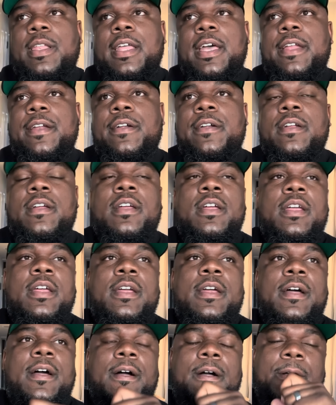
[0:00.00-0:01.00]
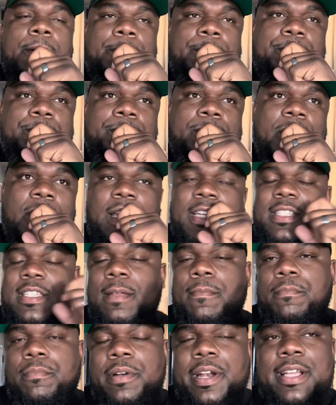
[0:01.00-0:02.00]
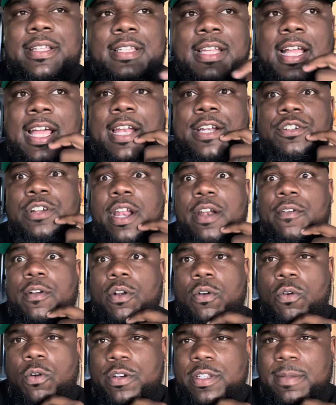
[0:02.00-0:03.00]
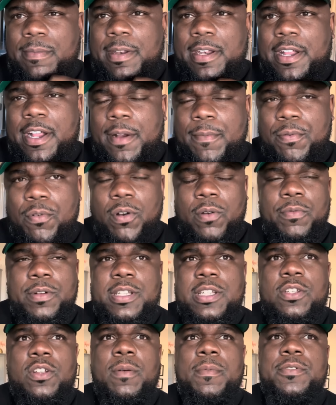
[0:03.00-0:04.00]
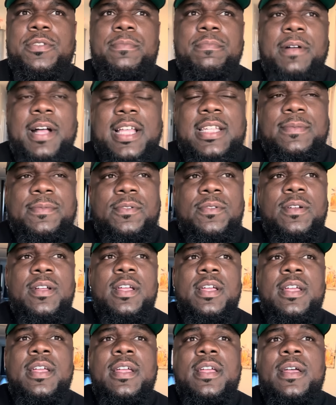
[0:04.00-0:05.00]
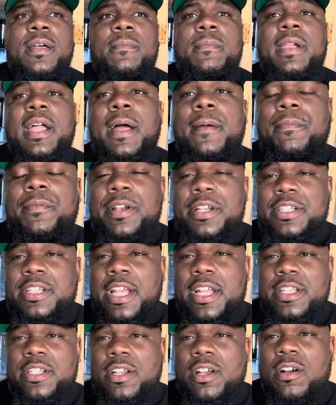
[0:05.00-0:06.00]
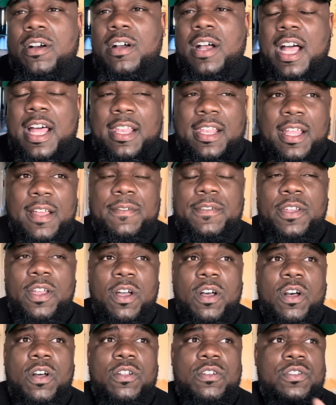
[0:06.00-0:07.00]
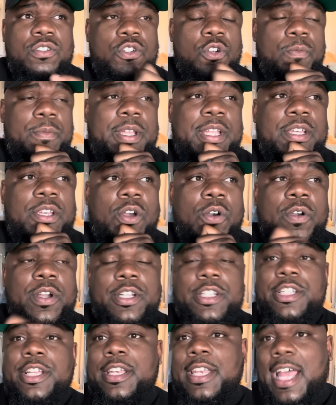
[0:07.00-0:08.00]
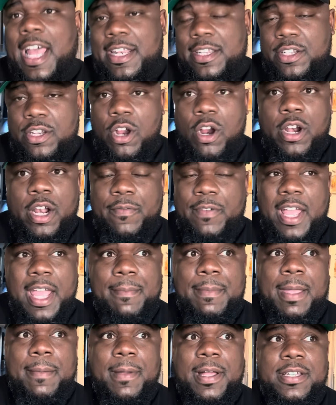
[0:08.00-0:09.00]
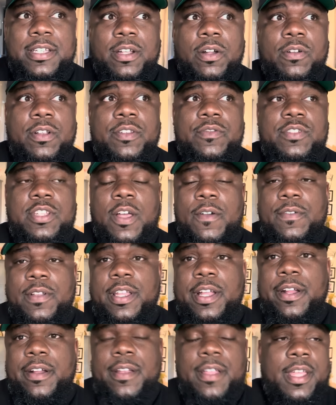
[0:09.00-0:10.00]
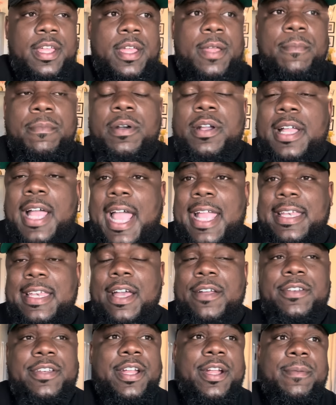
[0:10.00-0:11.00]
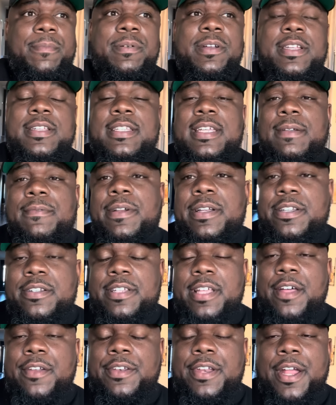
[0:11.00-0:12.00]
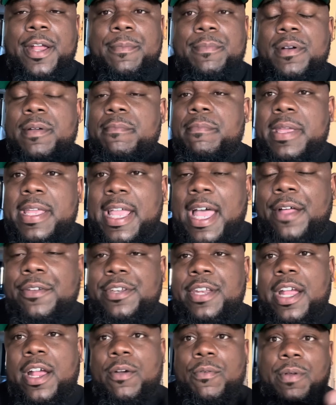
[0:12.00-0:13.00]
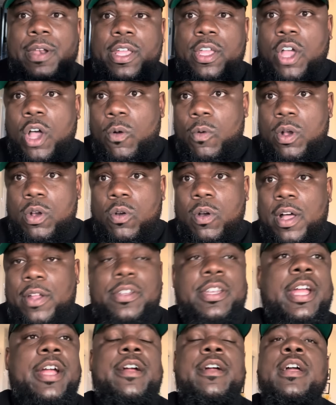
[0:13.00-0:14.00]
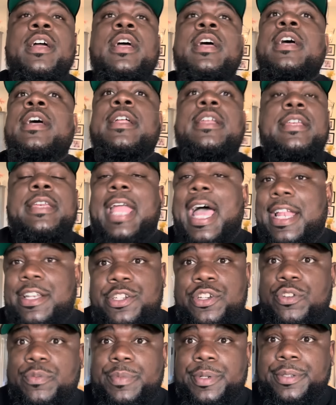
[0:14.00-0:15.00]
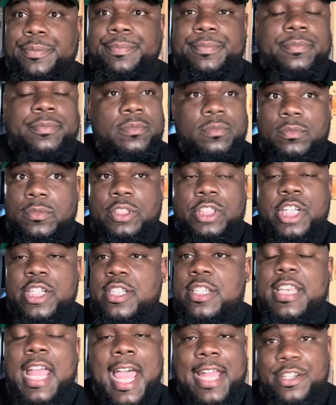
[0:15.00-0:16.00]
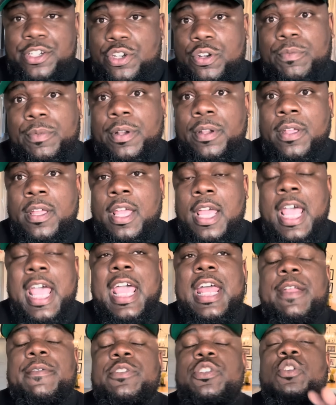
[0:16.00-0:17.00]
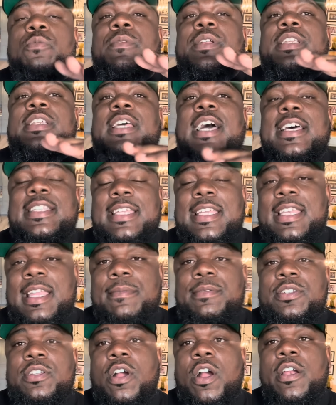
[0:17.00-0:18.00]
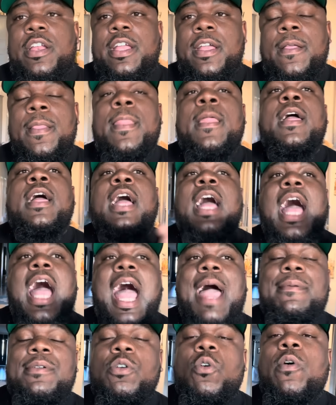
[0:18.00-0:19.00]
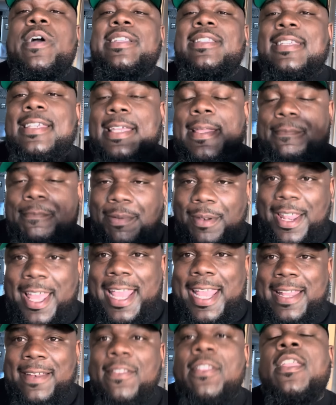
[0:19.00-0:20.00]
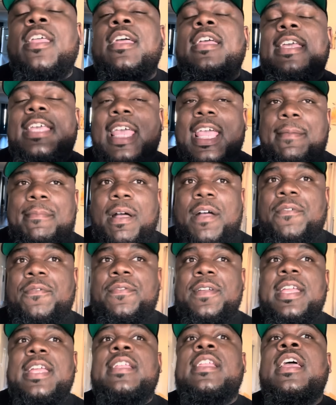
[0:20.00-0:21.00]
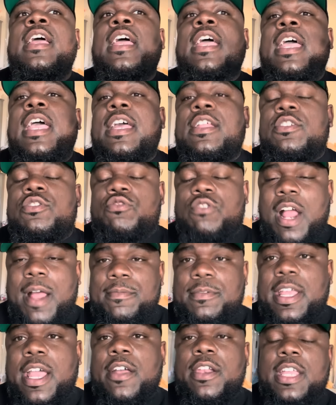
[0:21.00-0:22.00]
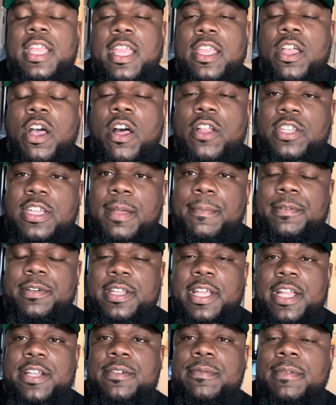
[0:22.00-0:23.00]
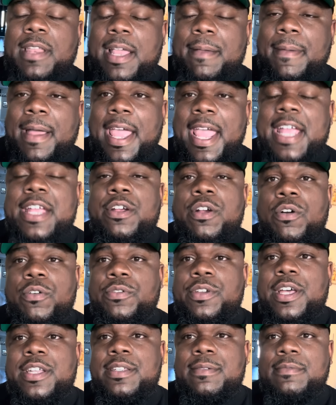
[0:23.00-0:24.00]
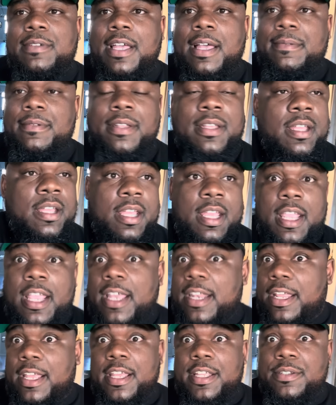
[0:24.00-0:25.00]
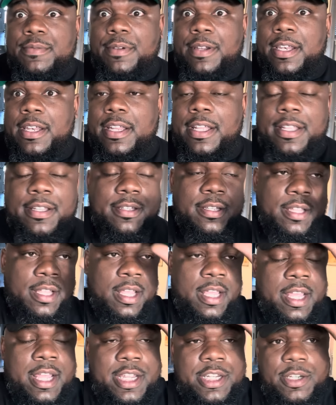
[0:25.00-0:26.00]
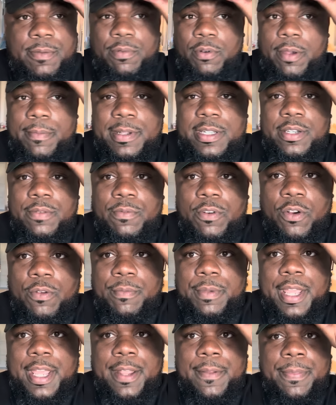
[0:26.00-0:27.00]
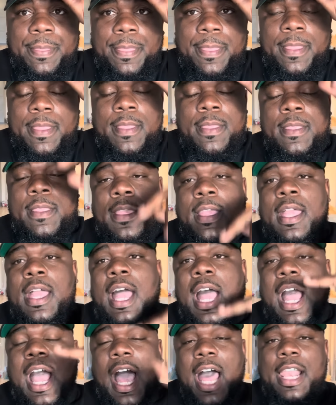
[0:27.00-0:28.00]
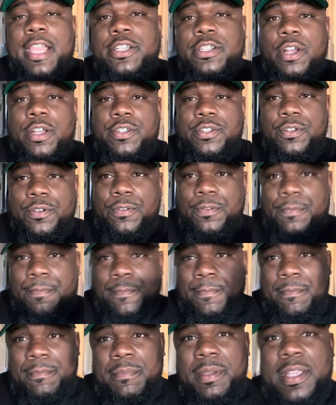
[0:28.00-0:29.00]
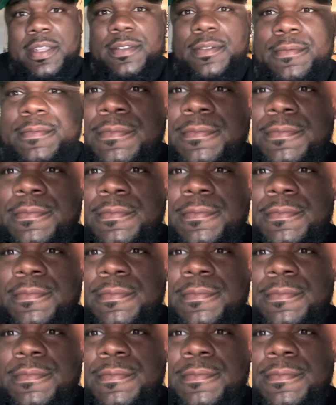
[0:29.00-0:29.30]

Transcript: later. Um, unless something breaks and I got to try to record something at the airport, which is almost impossible. But I appreciate y'all. I love y'all. Chuma Edoga should not start if I ain't make myself self clear. Put Guyton out there. Put Asim Richards out there. Put me out there. One of y'all want to go out there. Not Chuma. Just not Chuma. And if Chuma does end up starting, I'm going to complain, kick my feet, drop down and give y'all temper tantrum like my eight-year-old does sometimes. It is what it is. It's your boy, Mr. Rome, man. I'll holler at y'all soon. Peace.